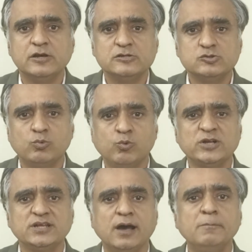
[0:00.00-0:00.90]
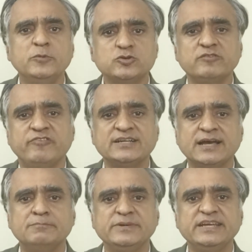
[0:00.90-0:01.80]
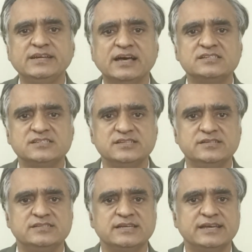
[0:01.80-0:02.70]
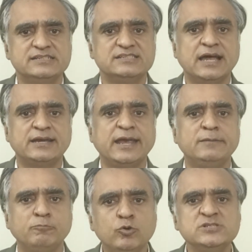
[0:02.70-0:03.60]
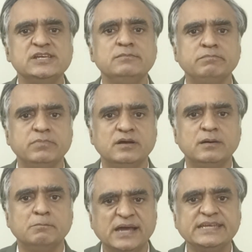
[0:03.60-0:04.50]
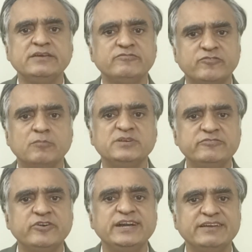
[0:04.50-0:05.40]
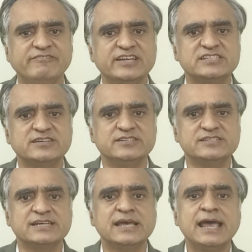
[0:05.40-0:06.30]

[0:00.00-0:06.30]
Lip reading: So what a mutual fund company does is that it pulls in money from different investors